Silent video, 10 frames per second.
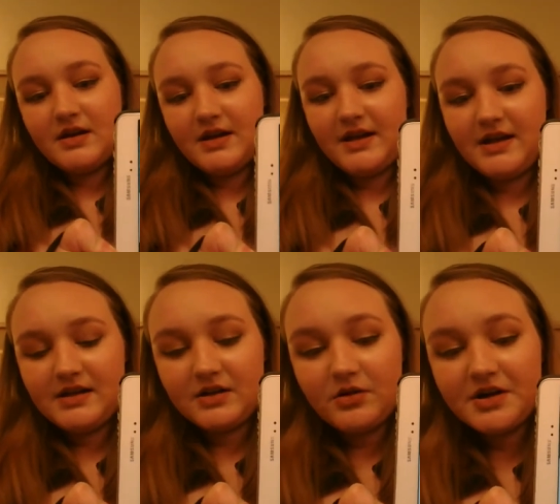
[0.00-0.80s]

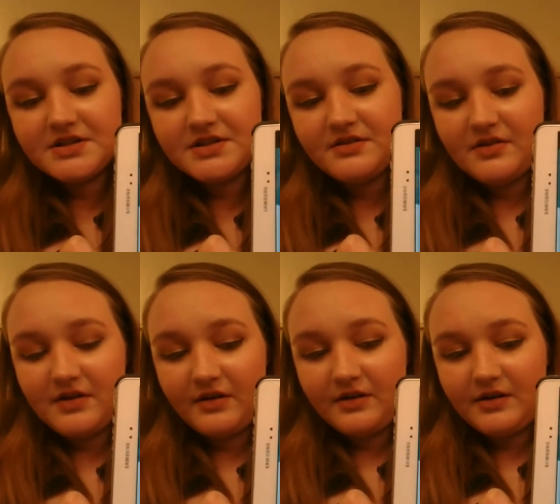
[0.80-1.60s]
And according to
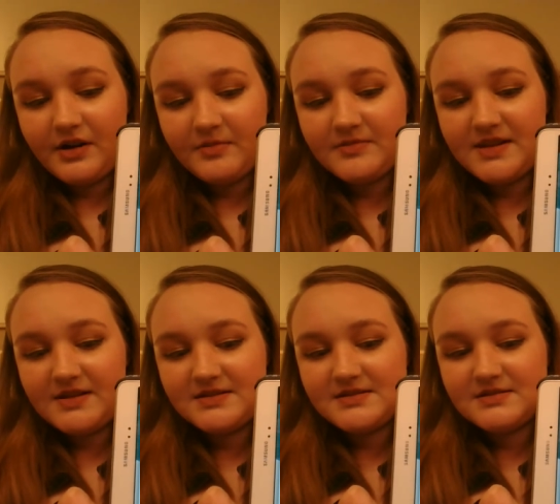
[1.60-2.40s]
the
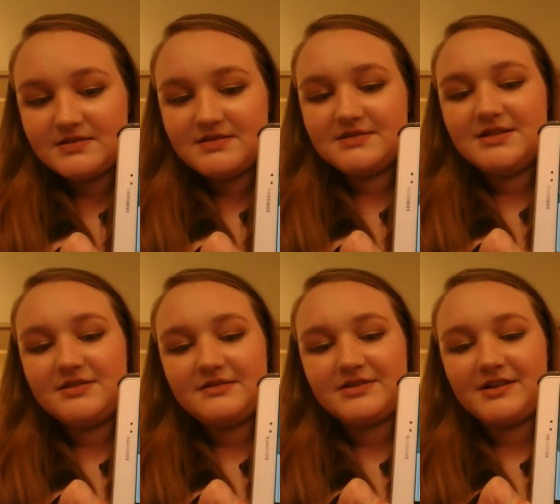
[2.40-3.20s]

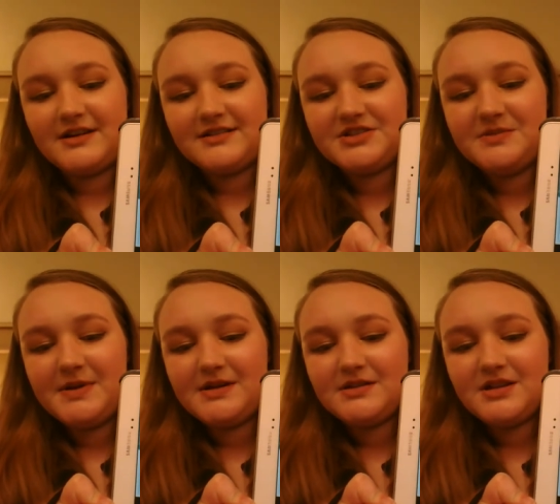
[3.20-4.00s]
Institute of Chicago, she
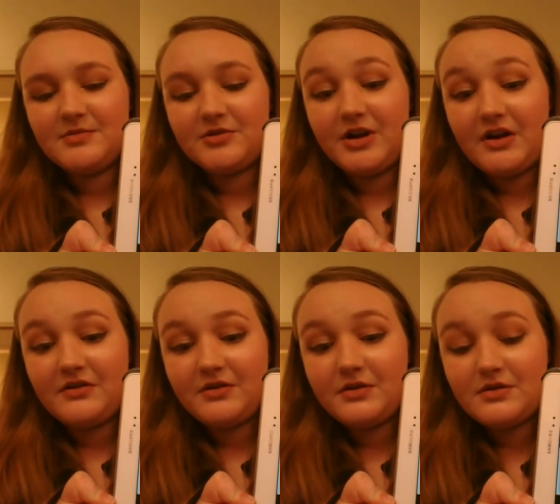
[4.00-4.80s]
painted them
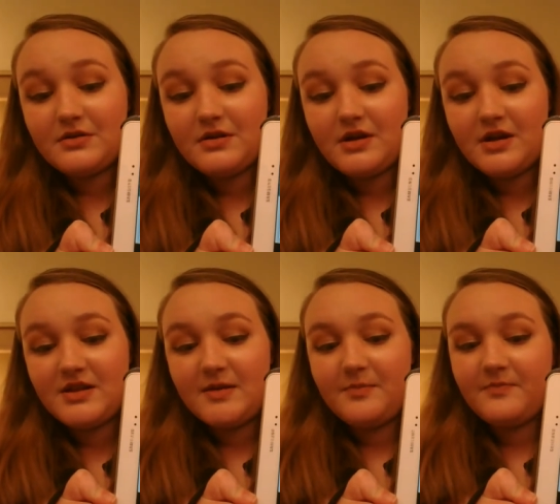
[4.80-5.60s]
around
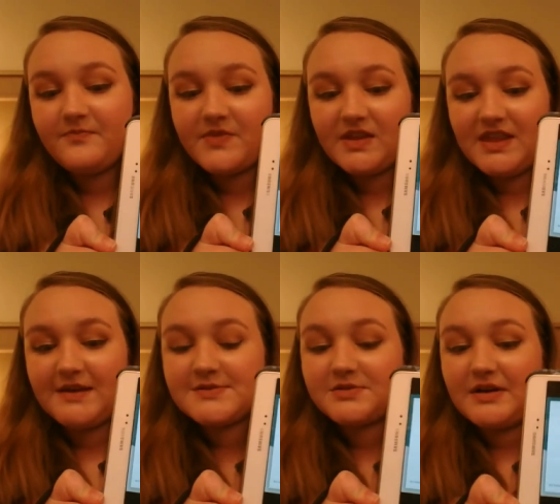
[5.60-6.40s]
the
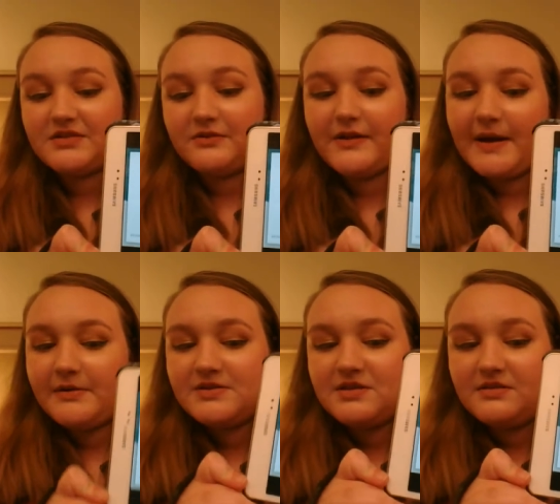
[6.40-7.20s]
leaves around the
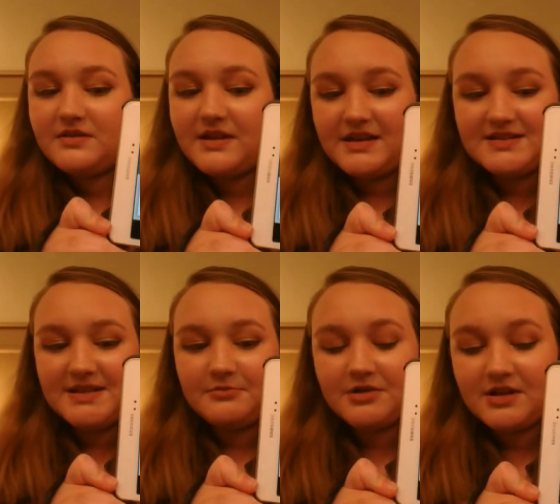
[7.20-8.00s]
flower, so they
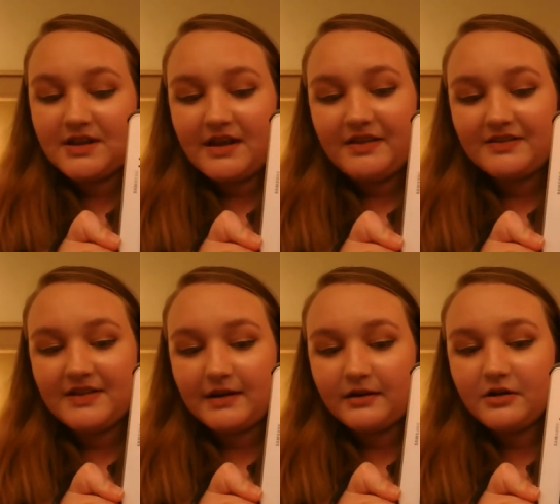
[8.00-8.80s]
seemed like
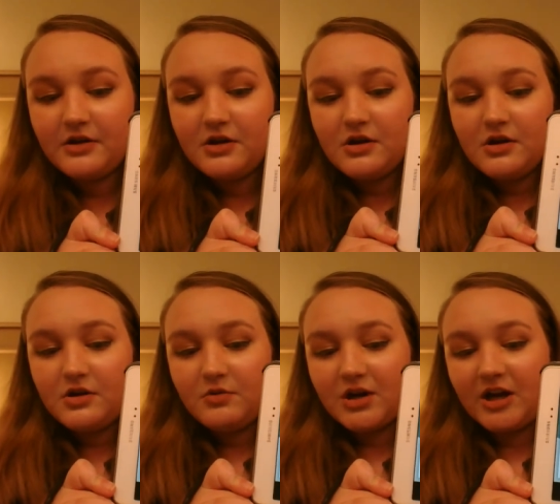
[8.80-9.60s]
they
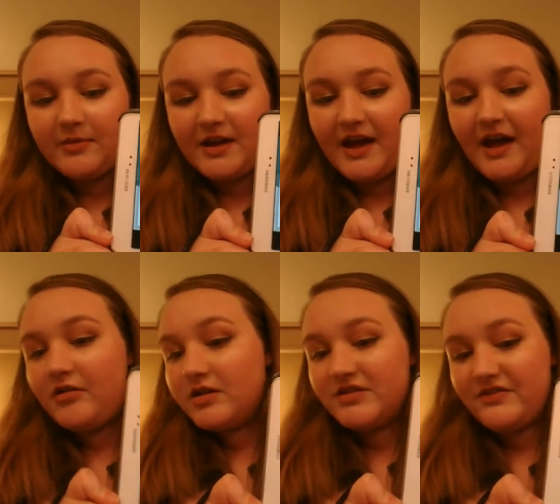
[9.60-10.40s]
were coming
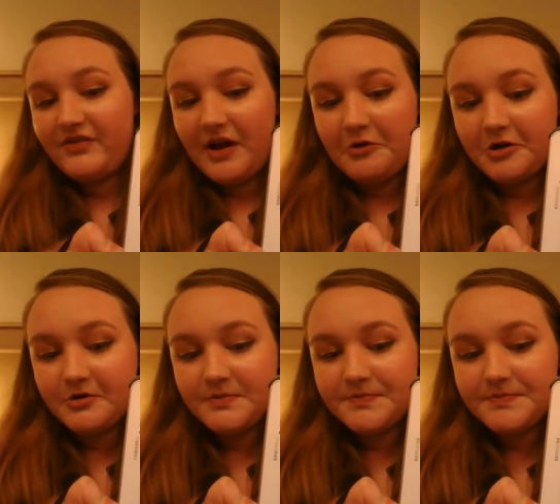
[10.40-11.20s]
out of the flower.